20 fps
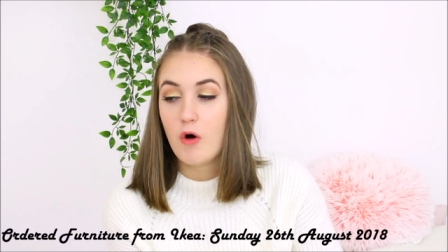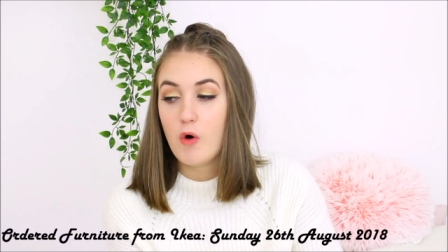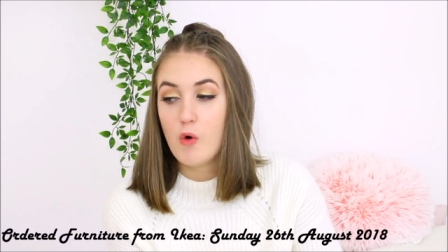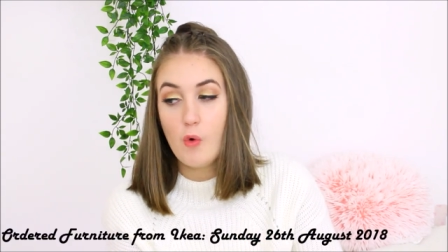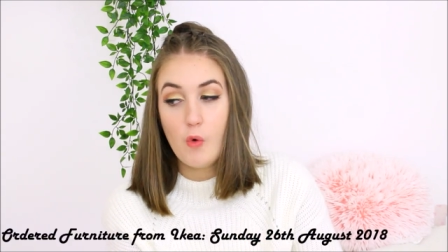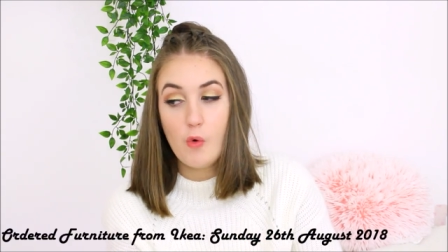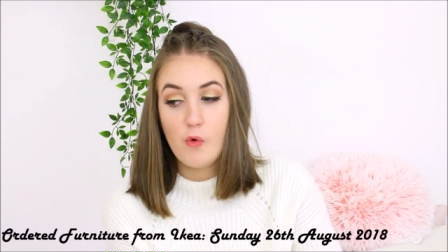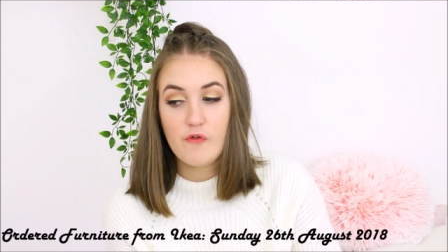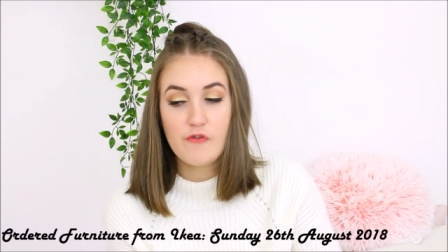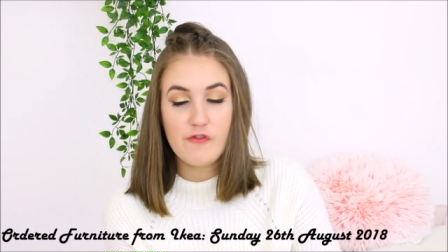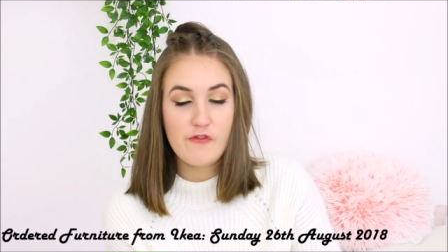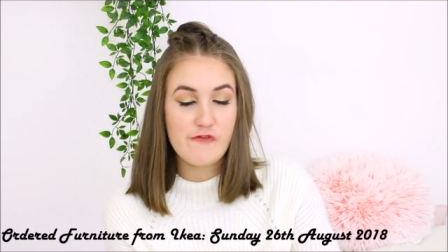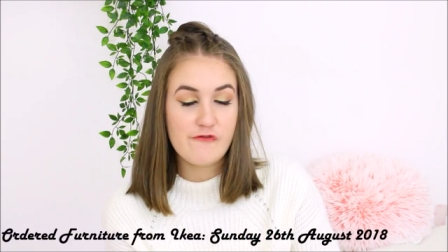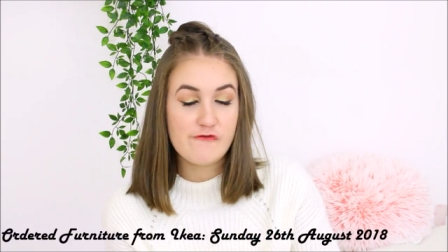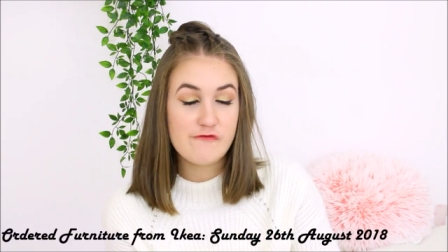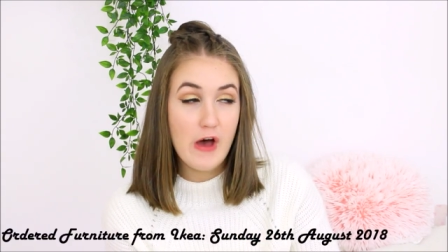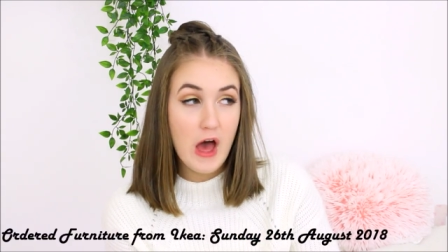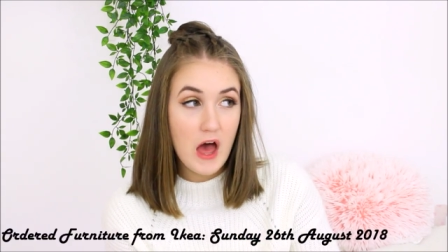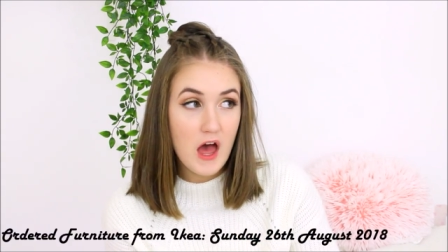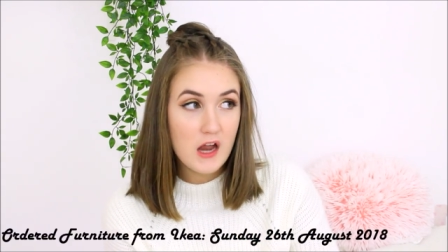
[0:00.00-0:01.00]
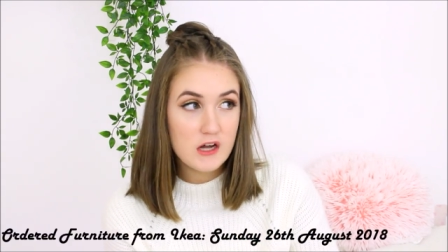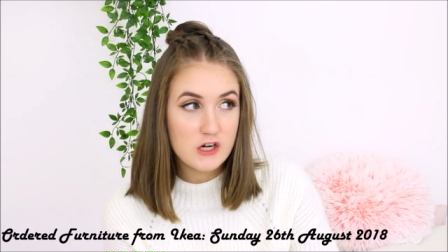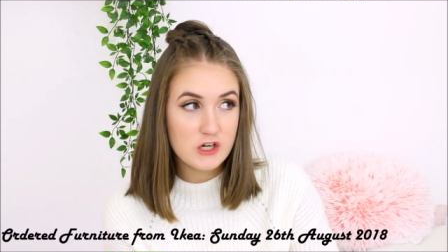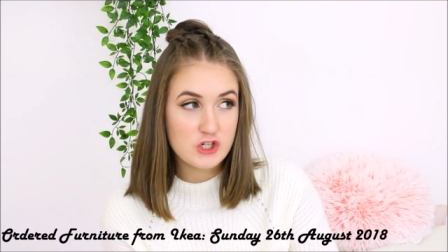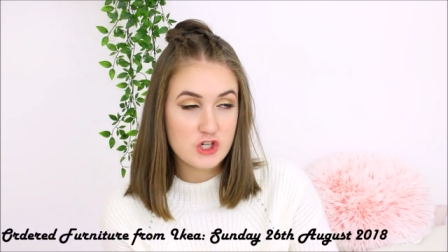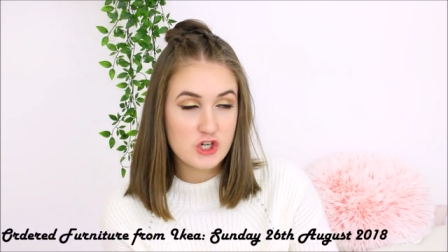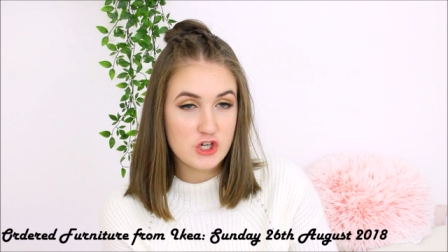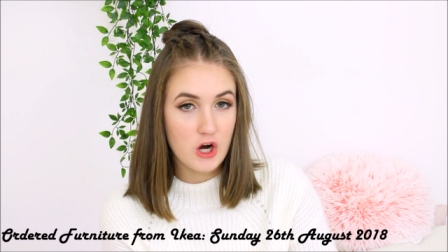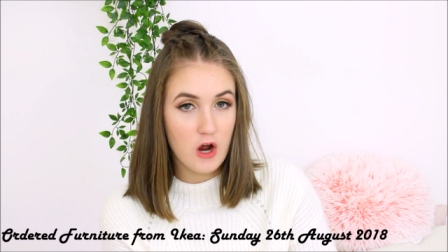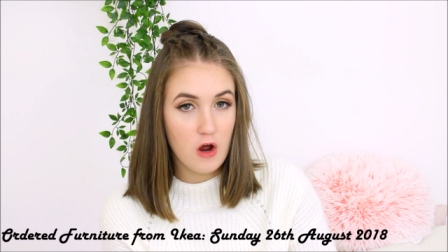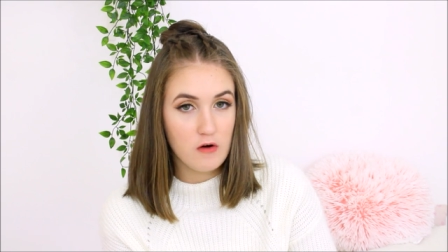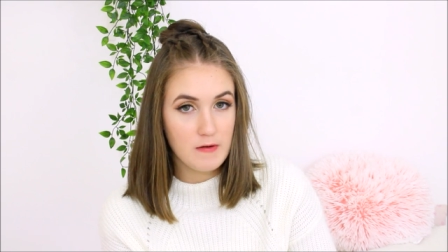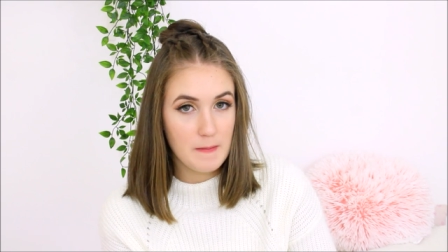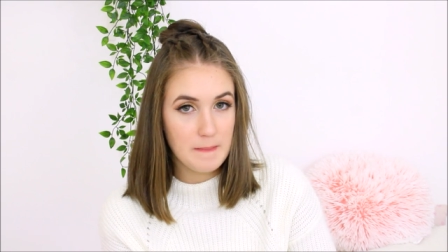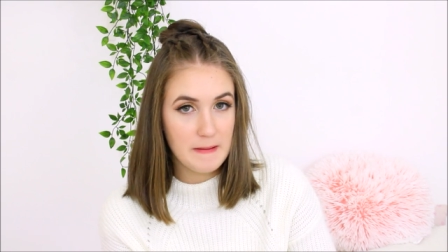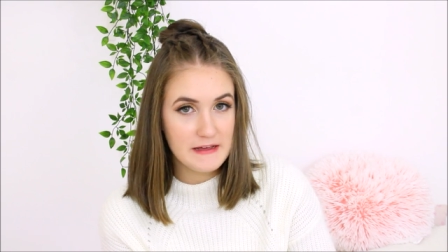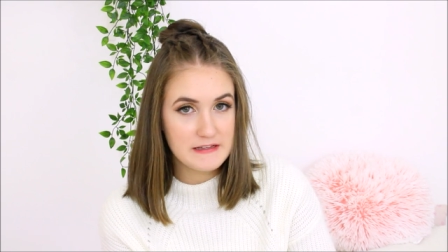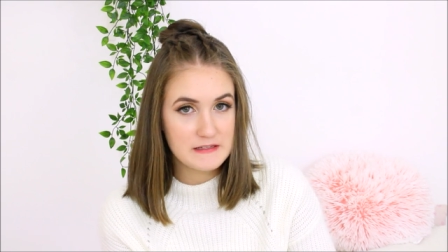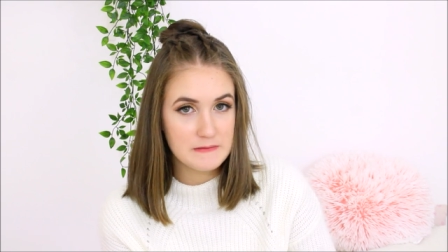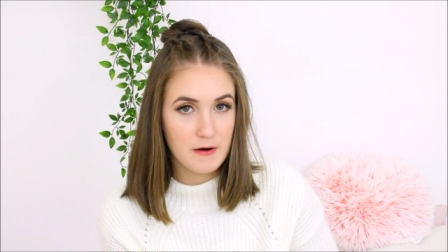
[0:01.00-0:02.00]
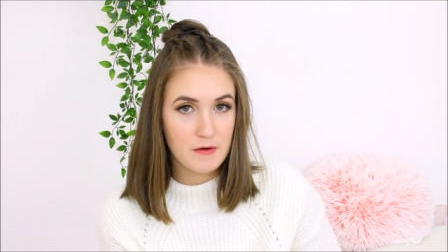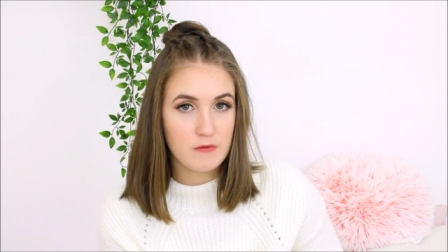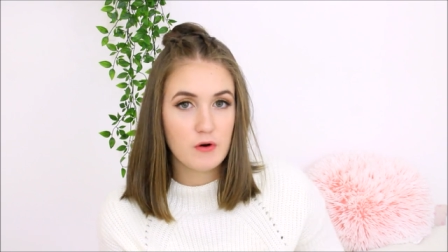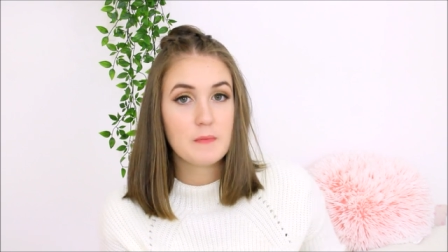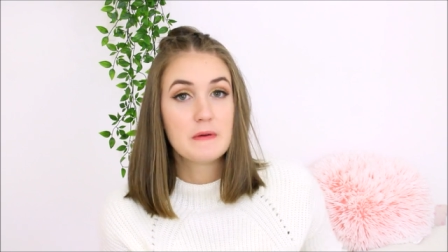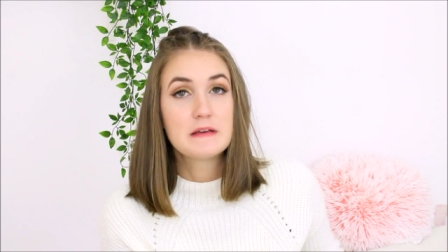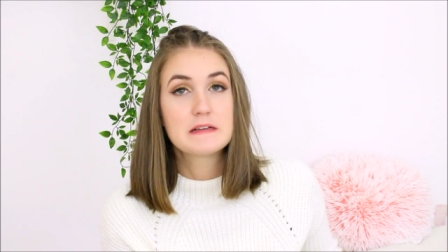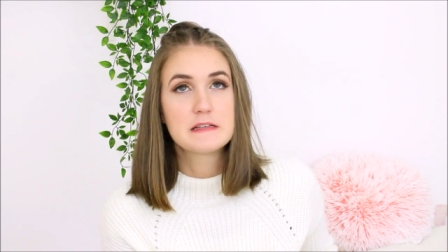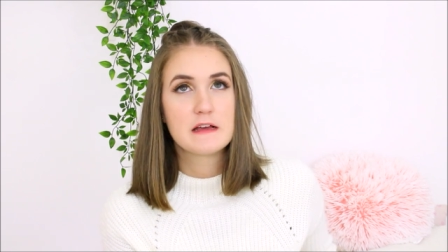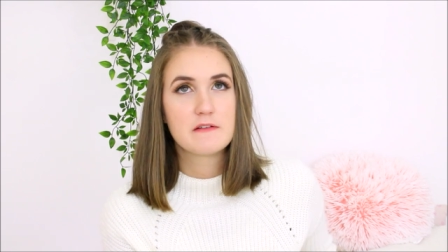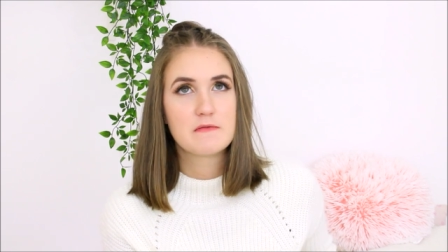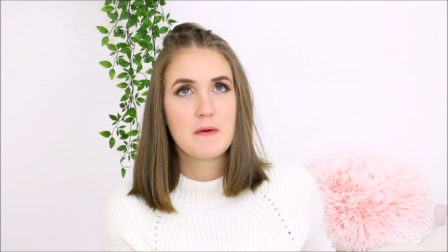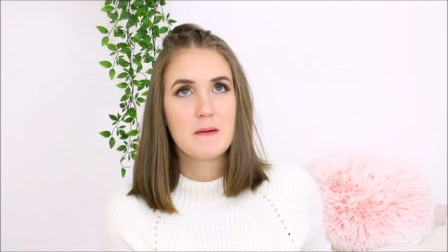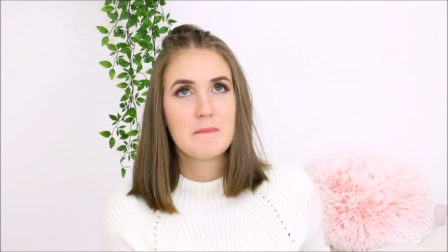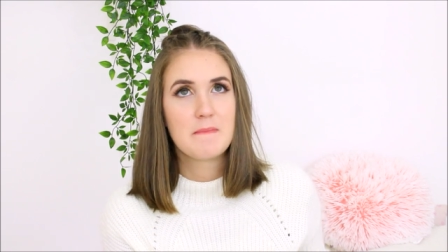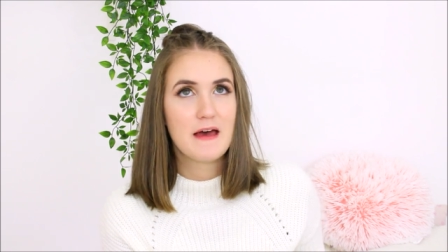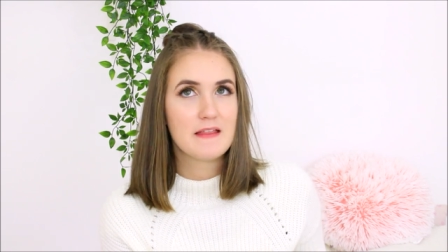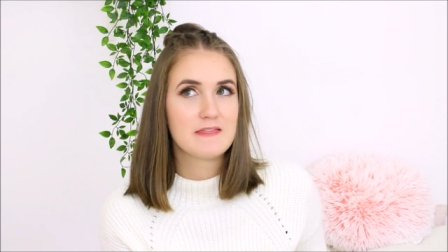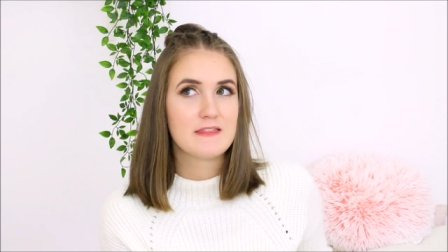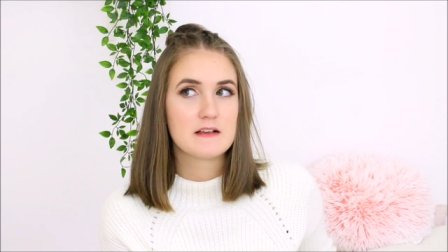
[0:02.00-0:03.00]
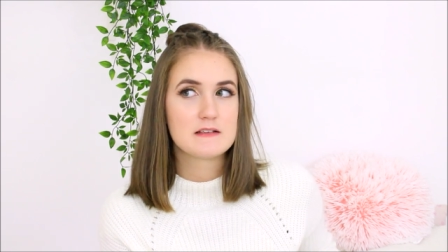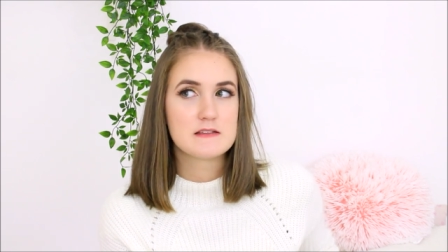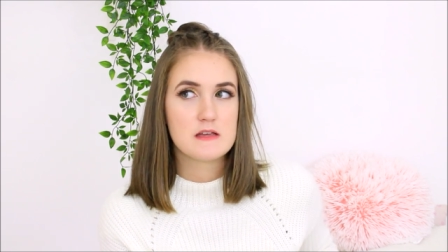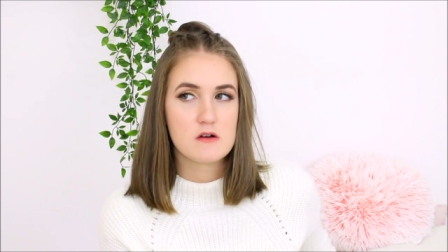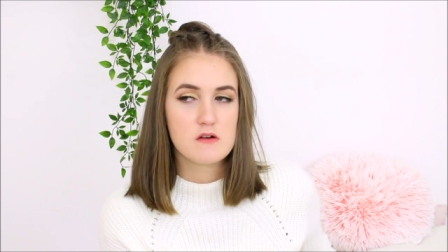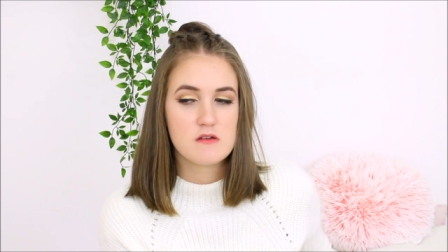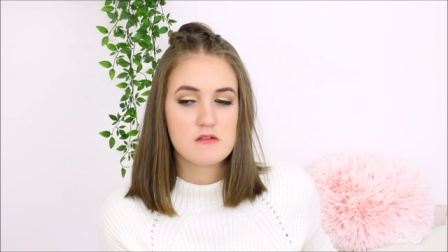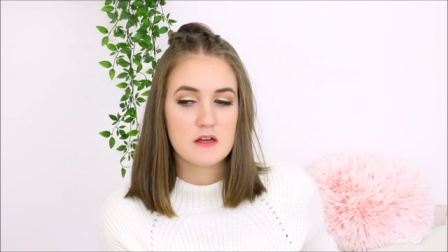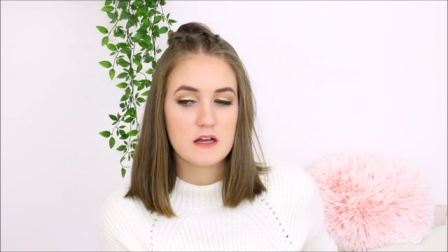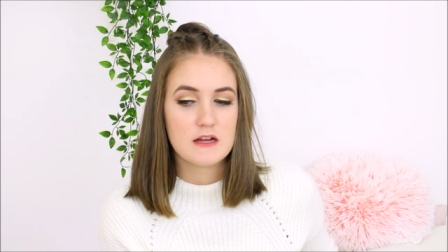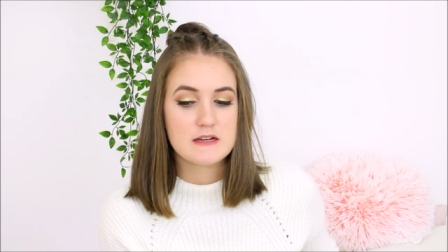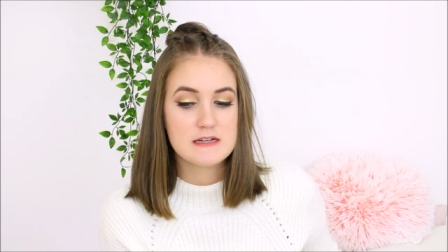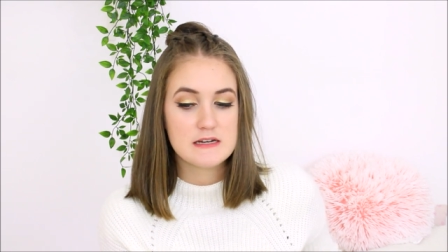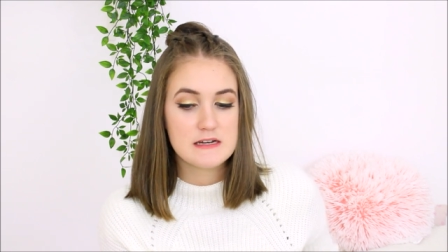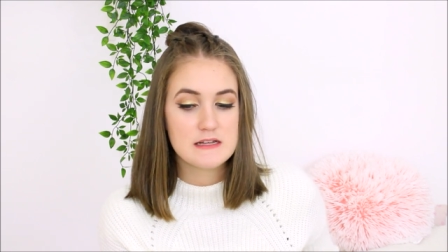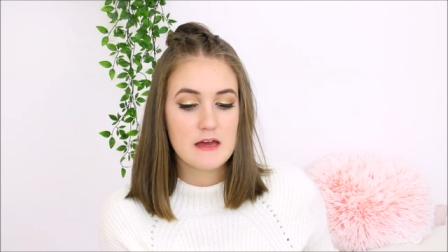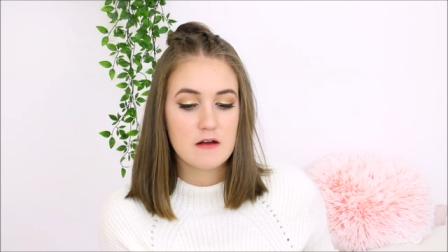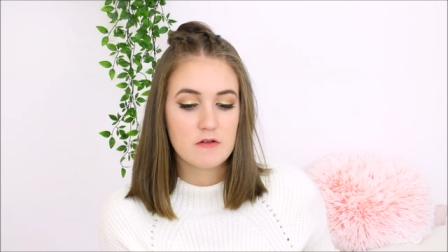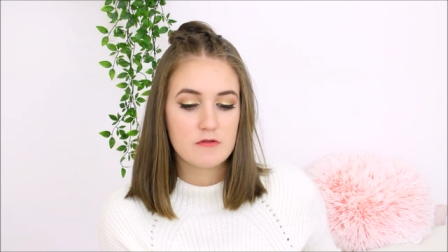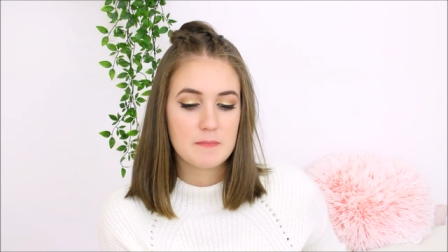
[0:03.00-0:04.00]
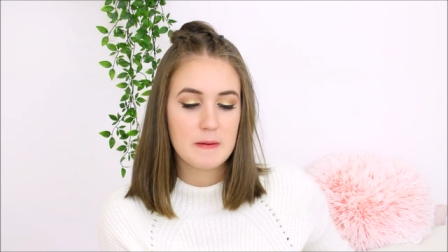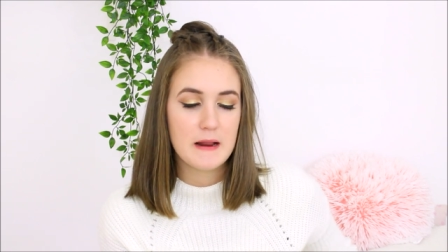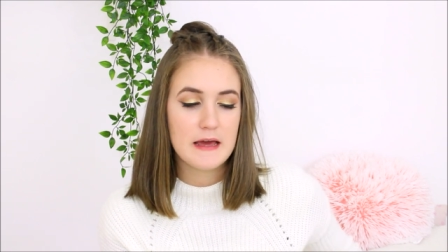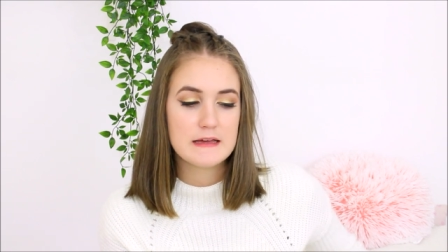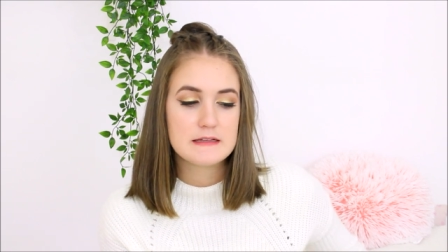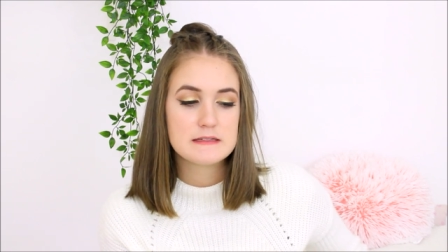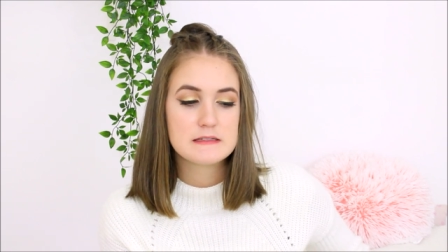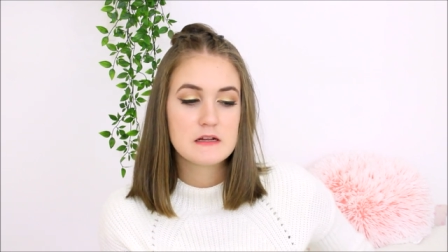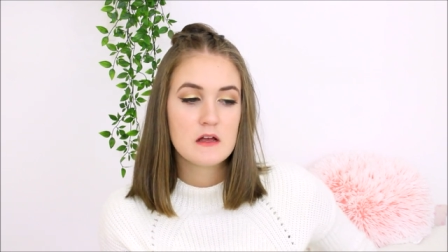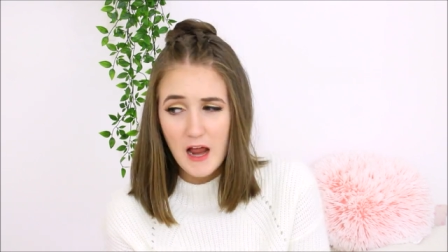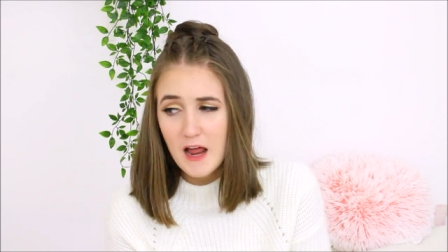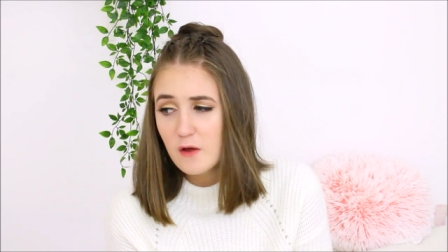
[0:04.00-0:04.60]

all the furniture I replaced in my room except for my bed. That's the only thing I didn't get replaced.